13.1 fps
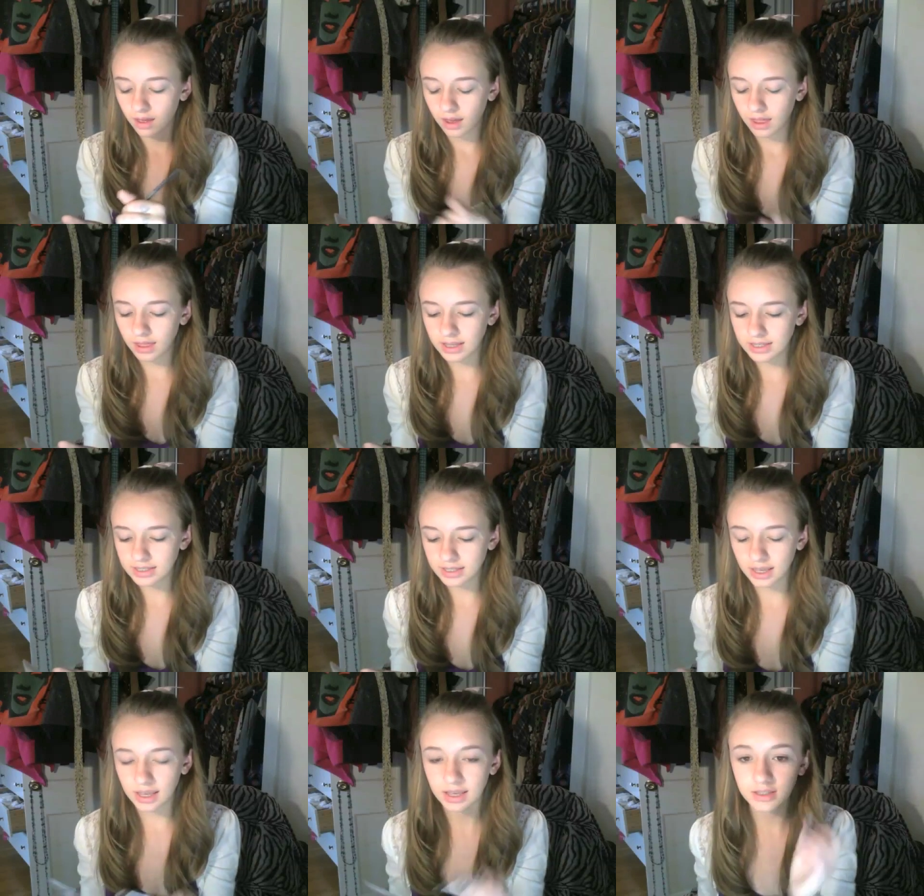and this
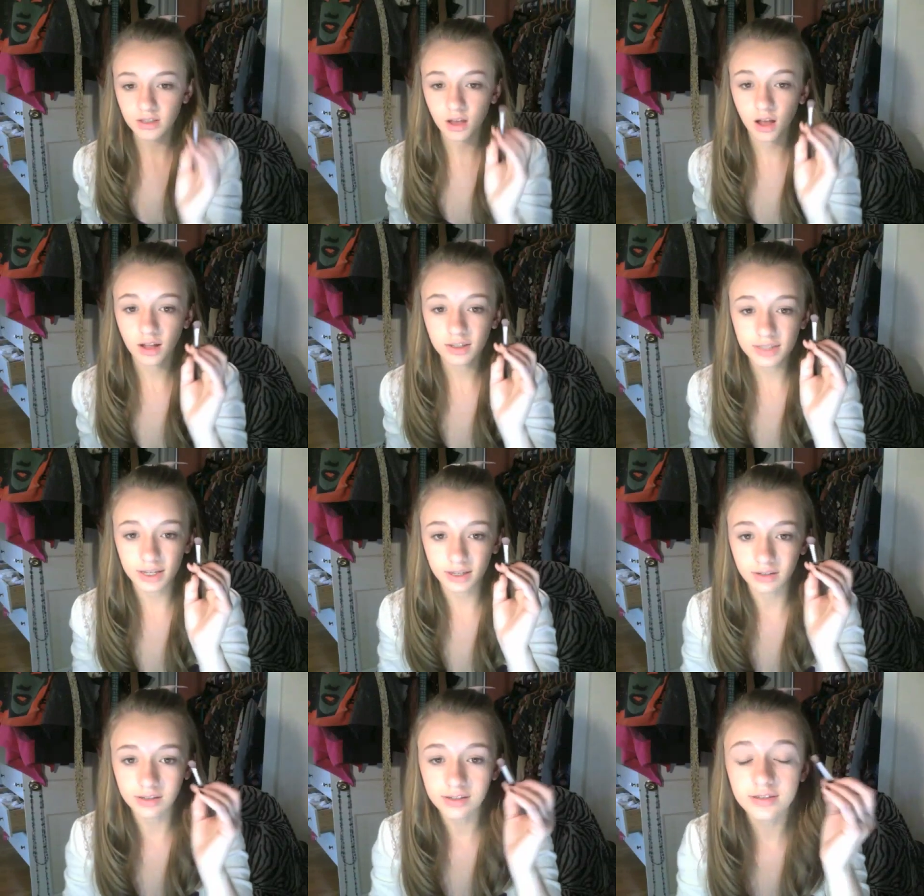is called
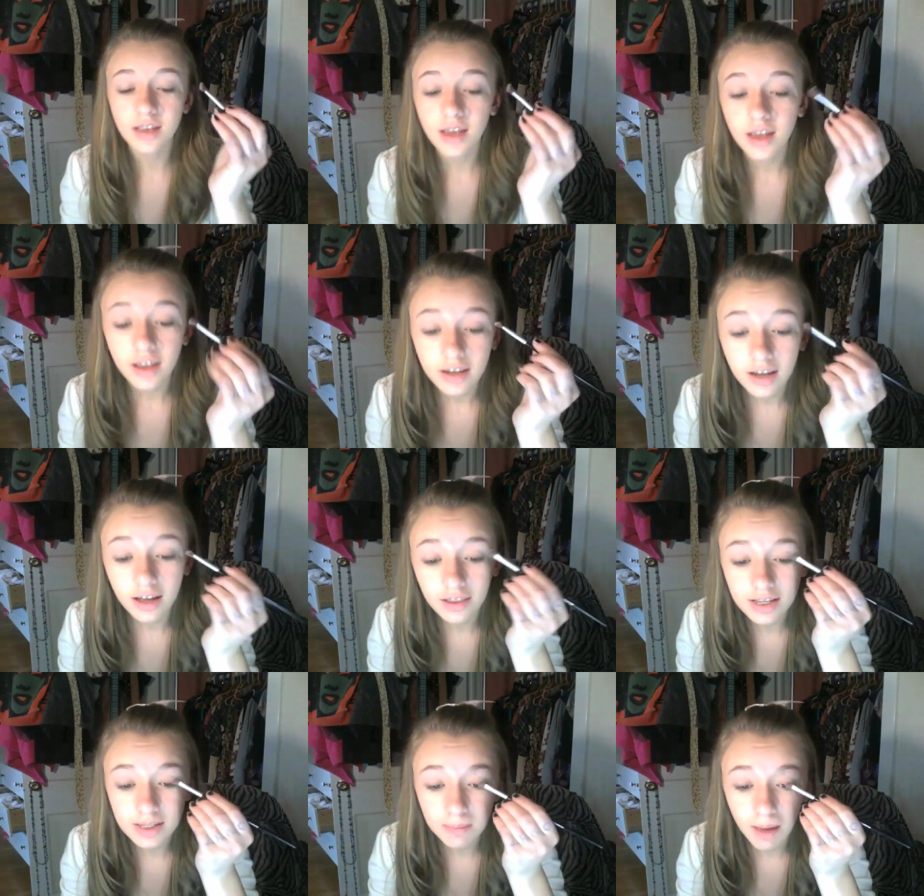Tickles. Now
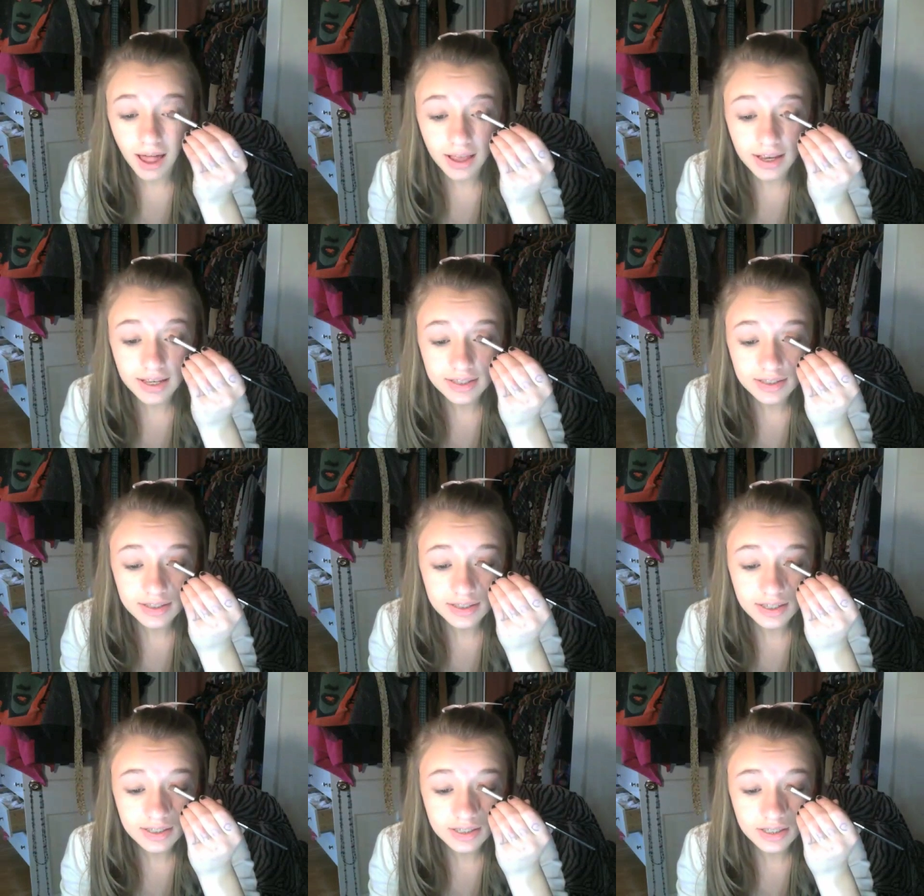this palette is
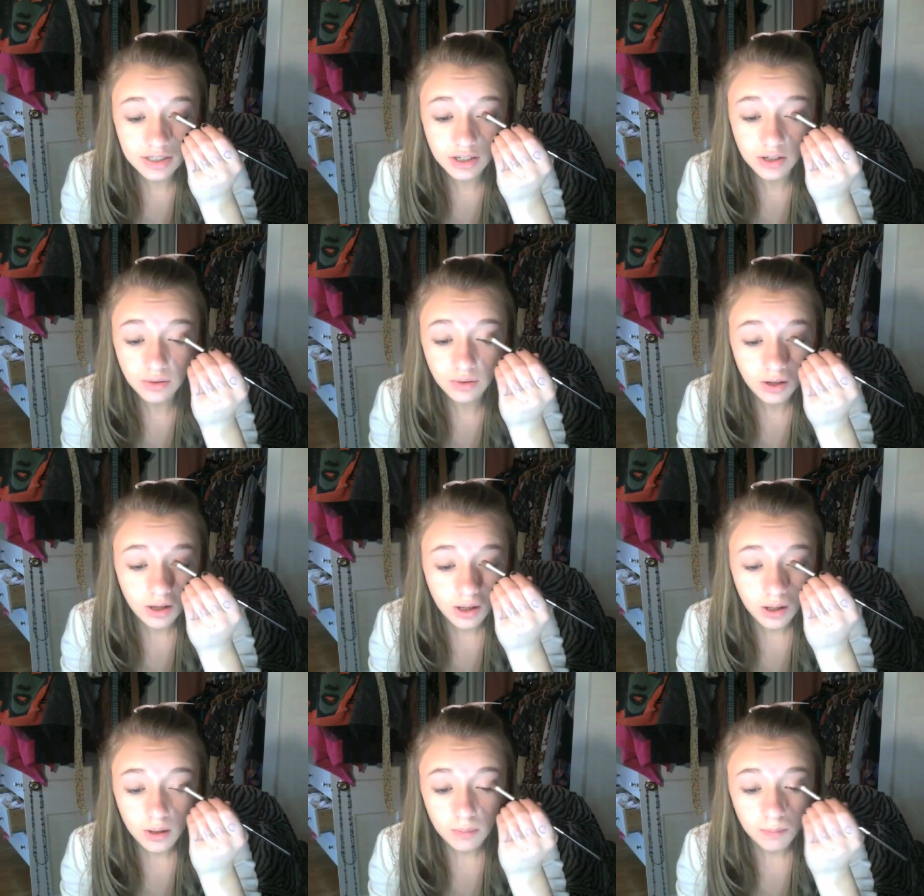discontinued,
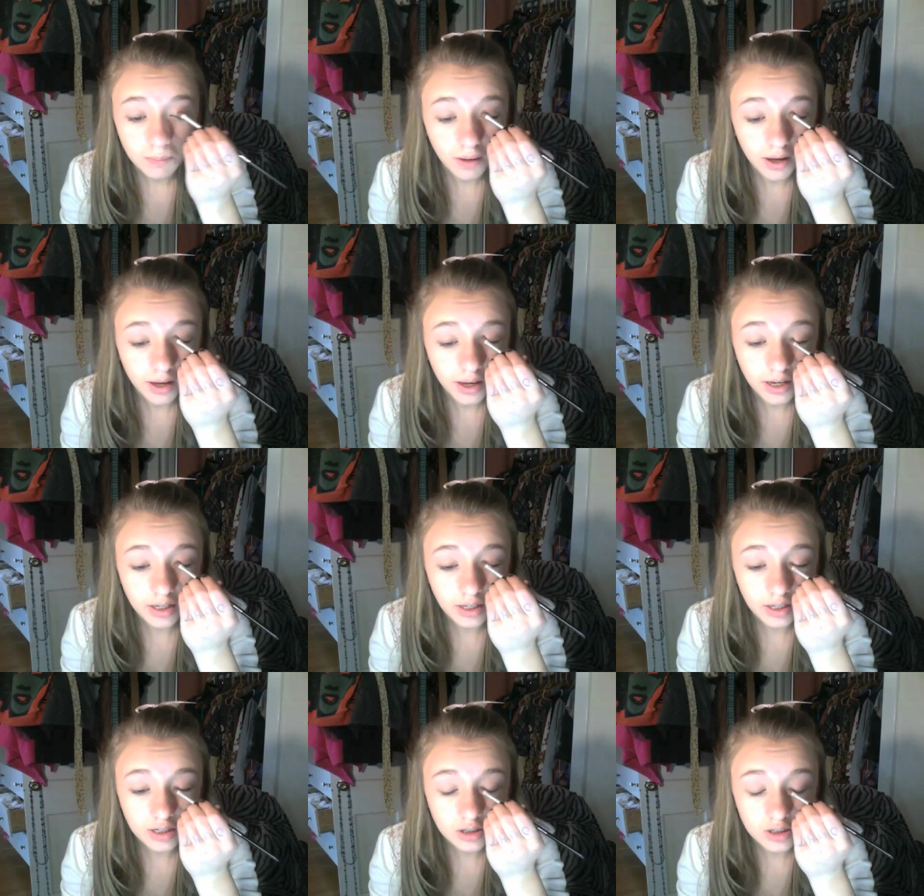but
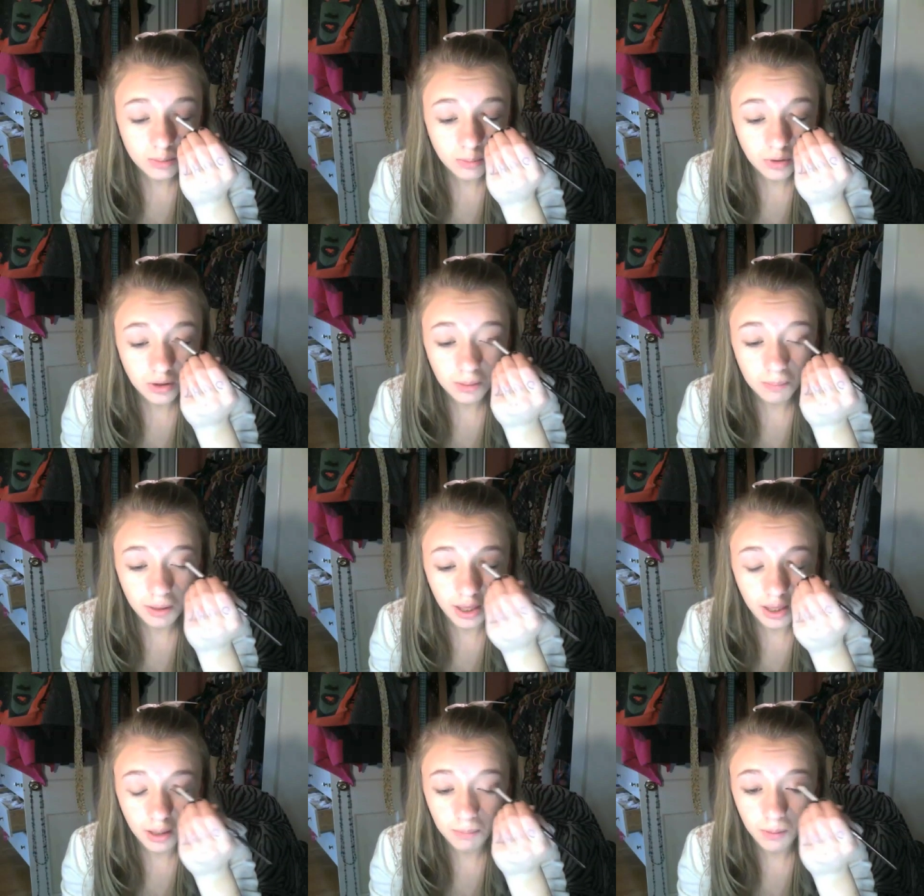any shimmery
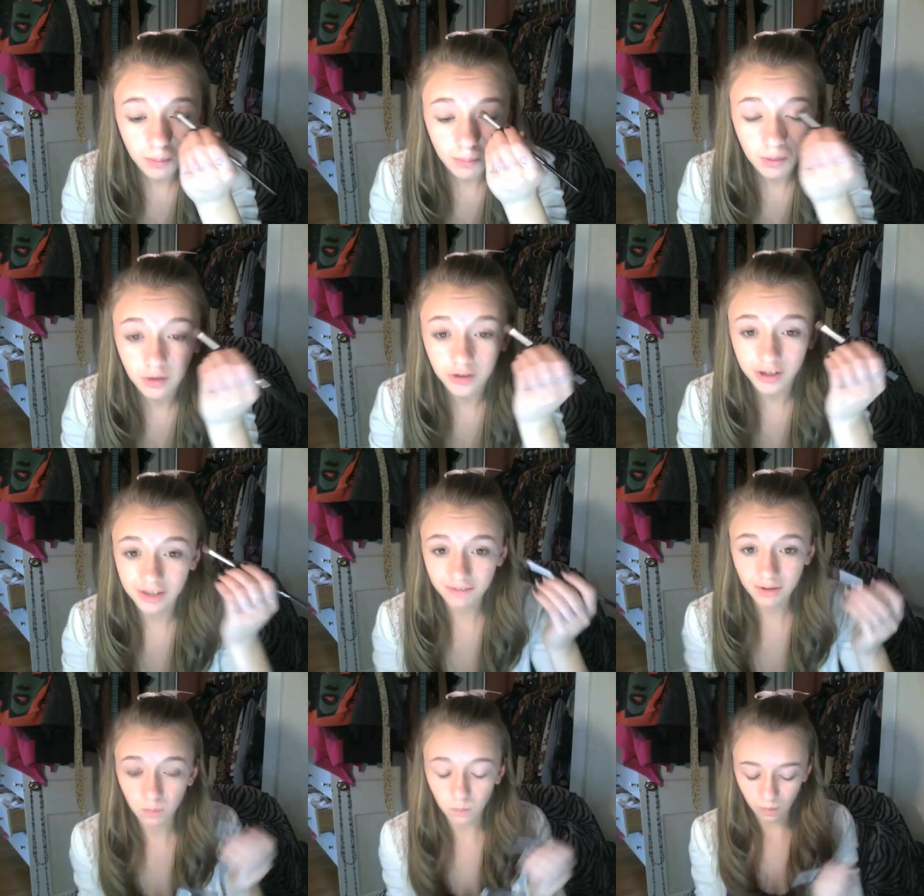pink, purple, or
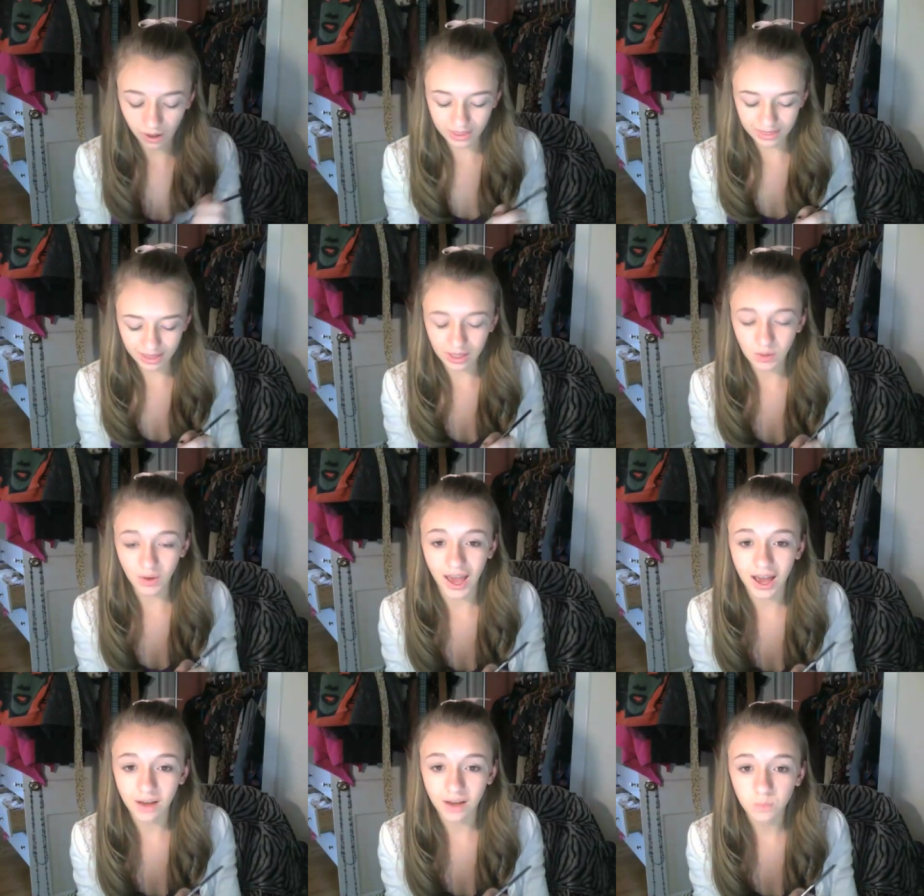even white that you
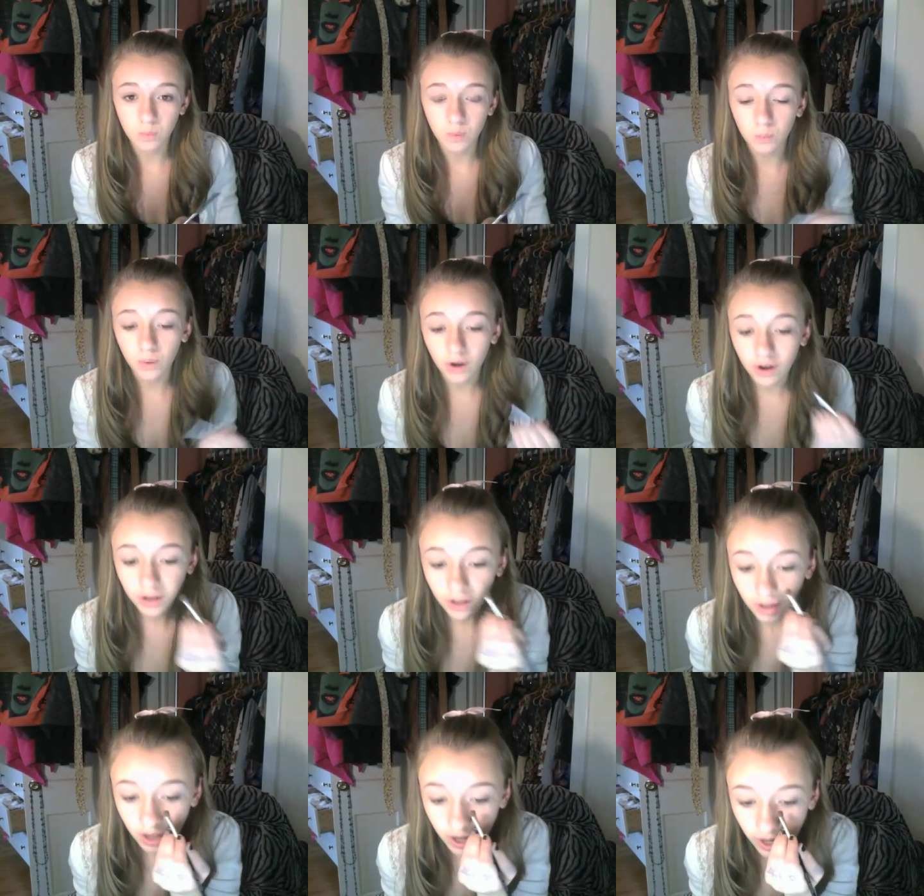have will work.
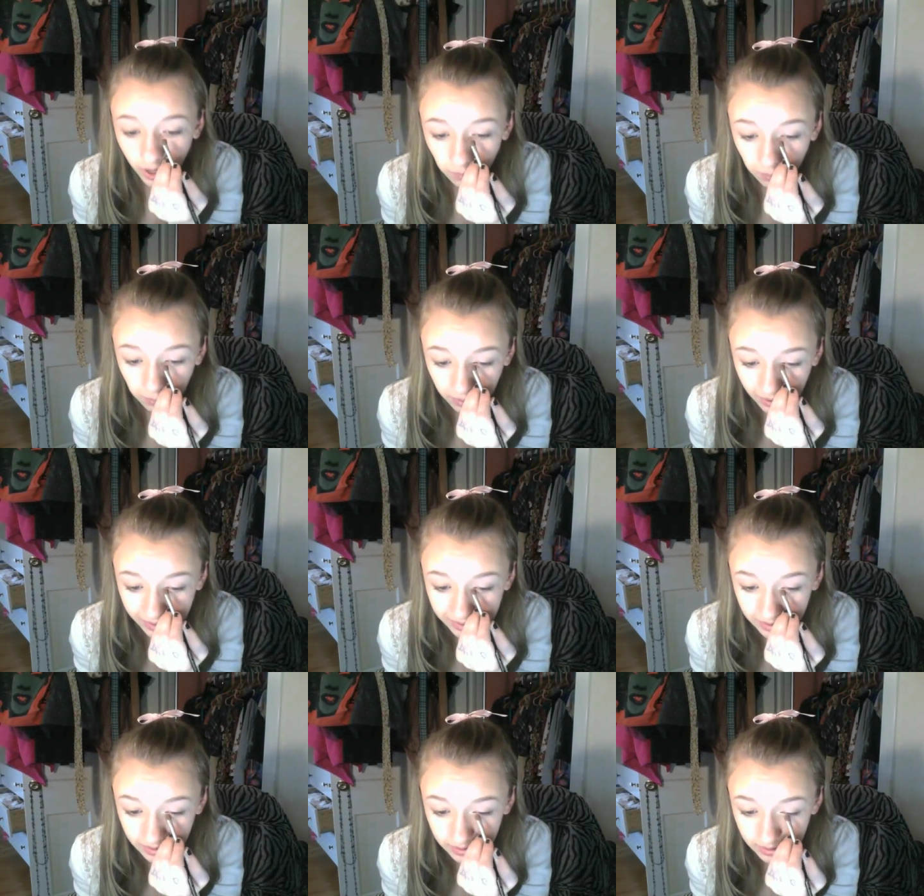And we're
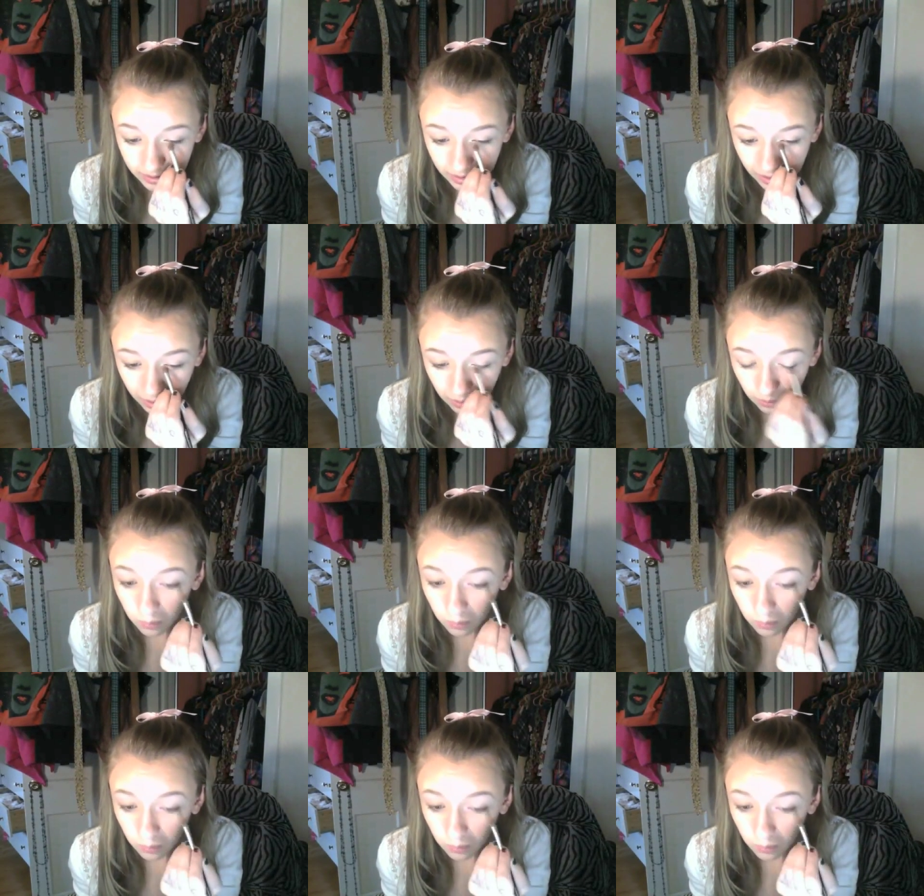placing this in the inner